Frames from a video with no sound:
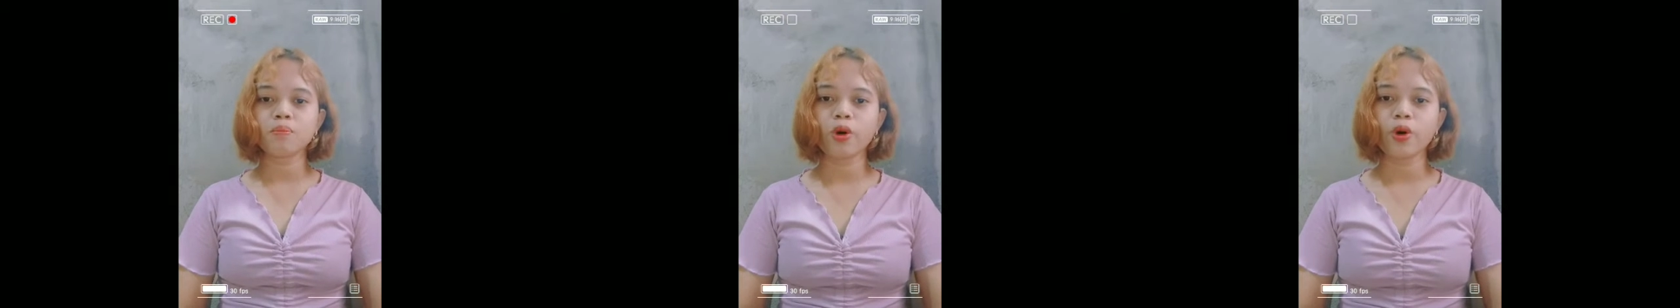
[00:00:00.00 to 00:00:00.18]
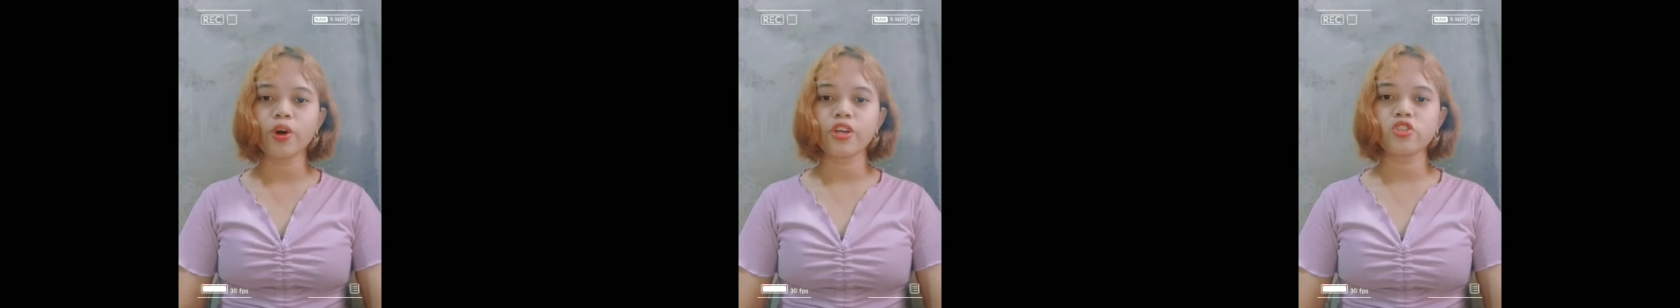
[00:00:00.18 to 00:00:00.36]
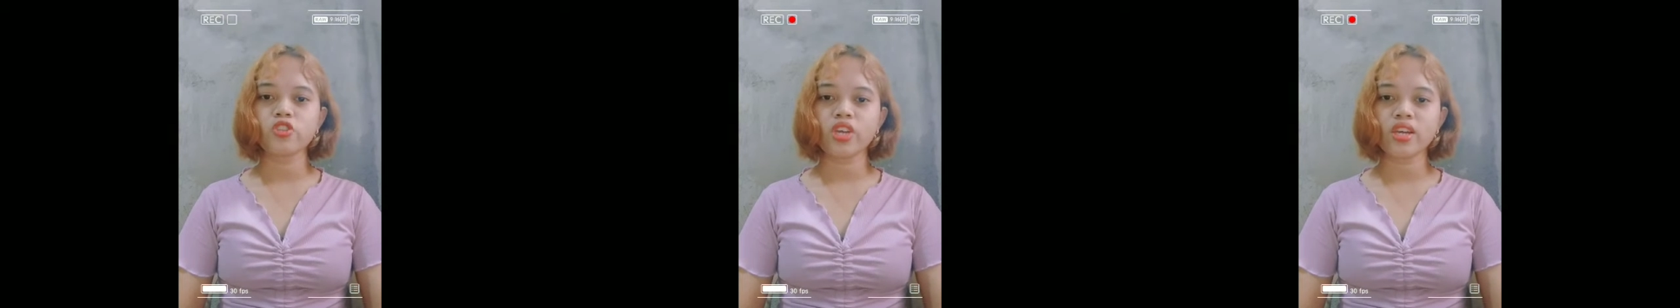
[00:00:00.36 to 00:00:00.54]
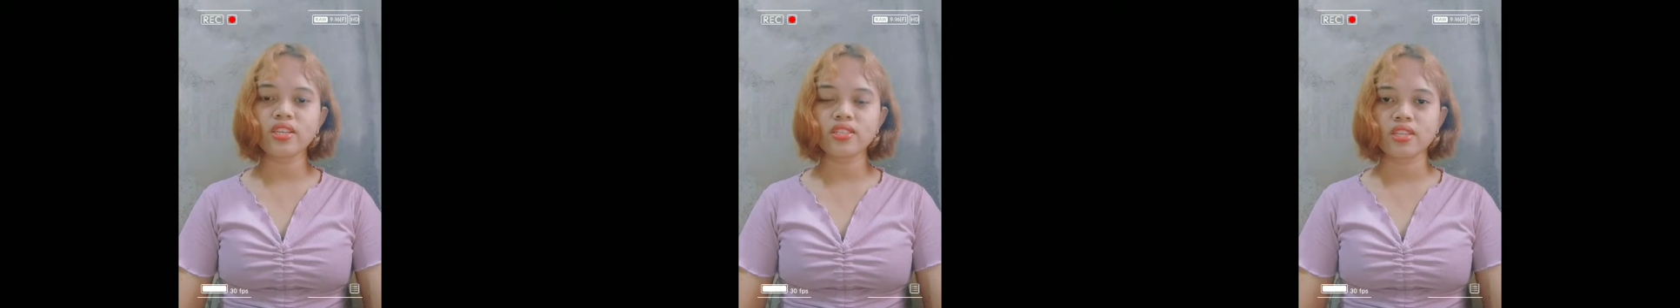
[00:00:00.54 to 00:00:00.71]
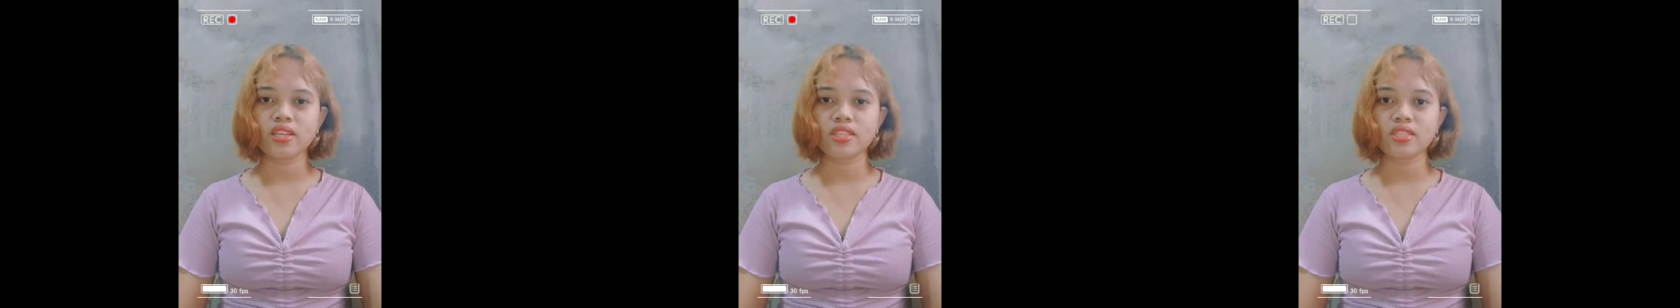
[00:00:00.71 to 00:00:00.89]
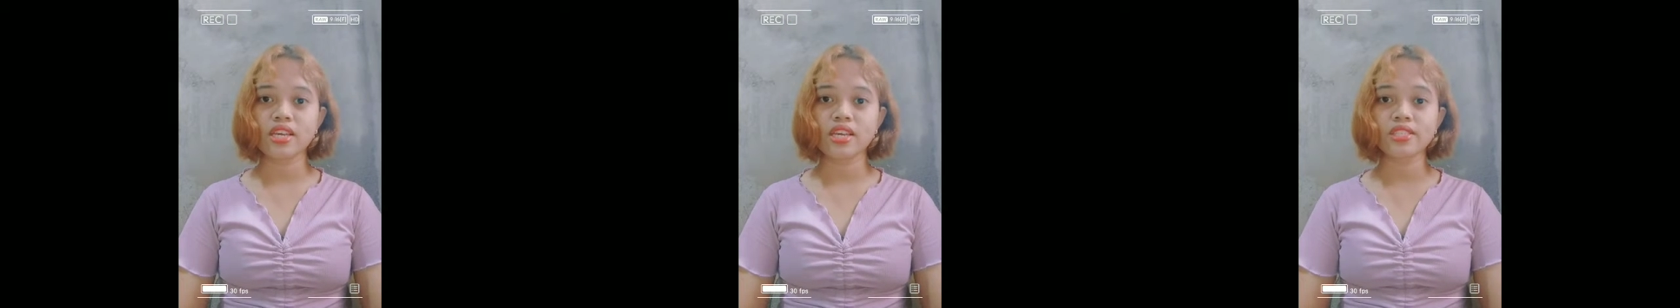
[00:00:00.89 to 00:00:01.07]
boy
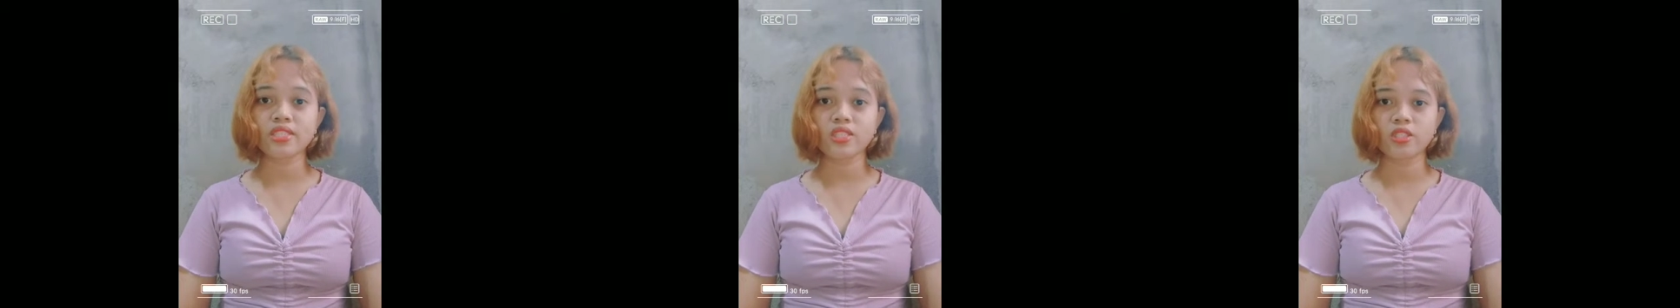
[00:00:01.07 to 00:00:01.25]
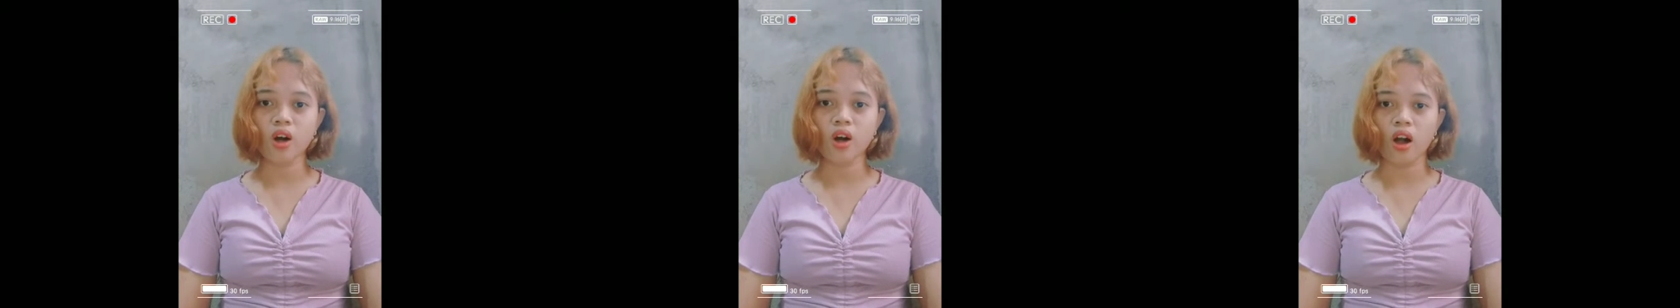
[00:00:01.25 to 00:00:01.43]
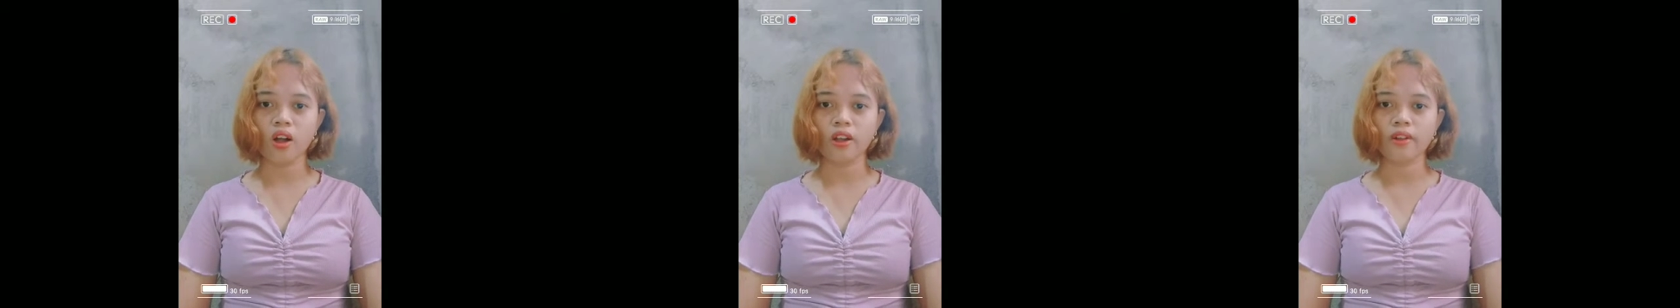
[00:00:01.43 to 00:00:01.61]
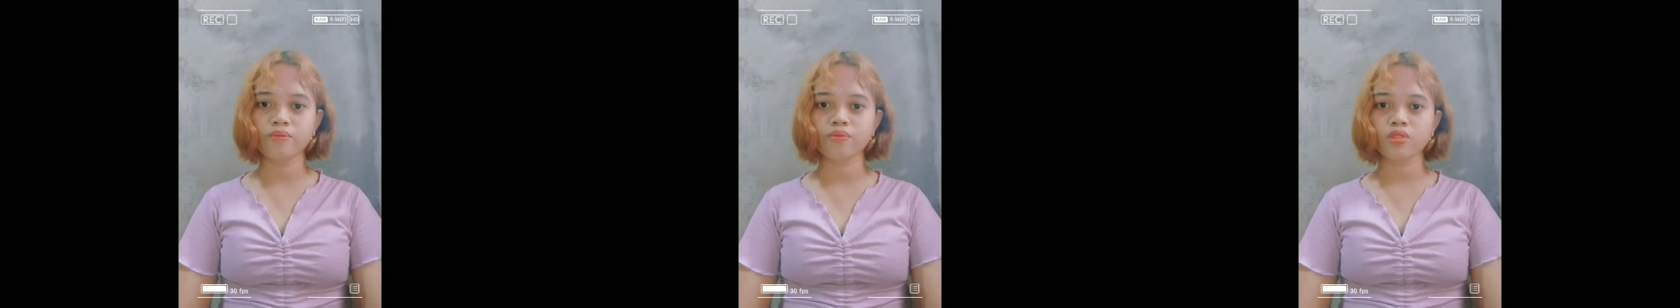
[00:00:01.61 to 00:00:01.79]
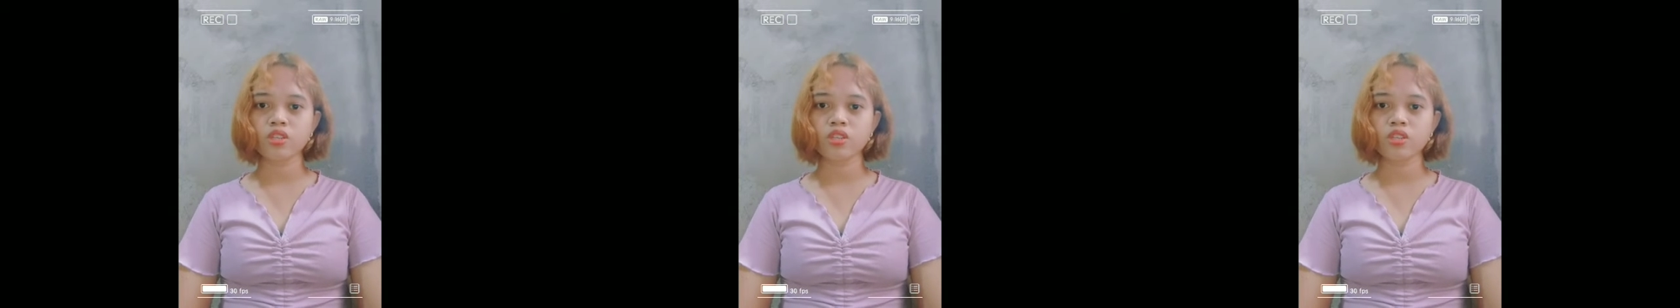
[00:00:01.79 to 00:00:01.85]
chases his dog.